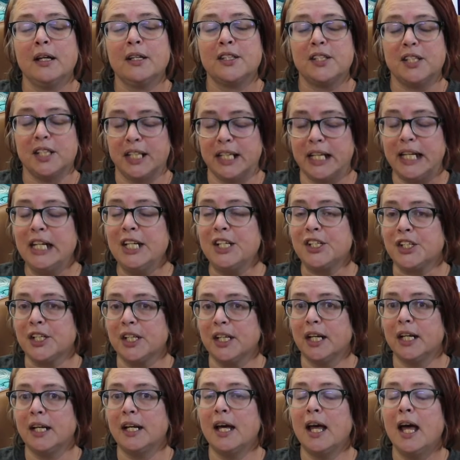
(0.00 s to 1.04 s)

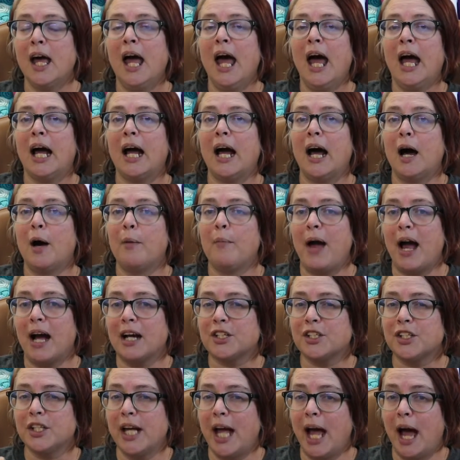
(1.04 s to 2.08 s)
Tunisian
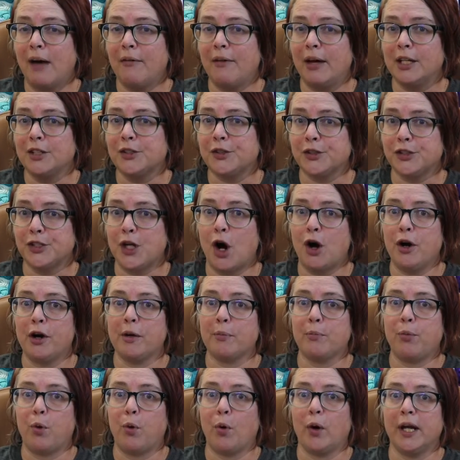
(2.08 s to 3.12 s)
actually have a
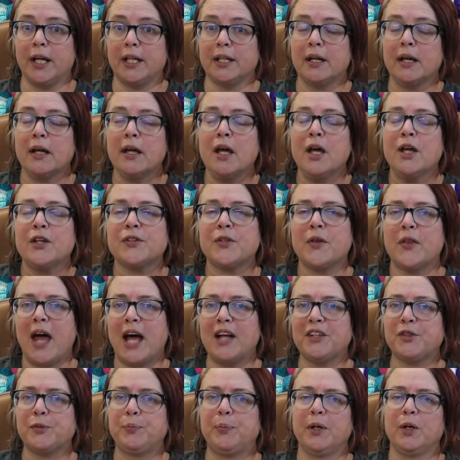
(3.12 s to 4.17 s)
starting point. So
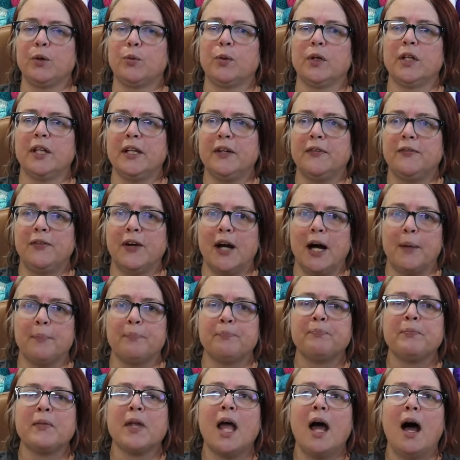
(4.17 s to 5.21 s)
that's been really fun.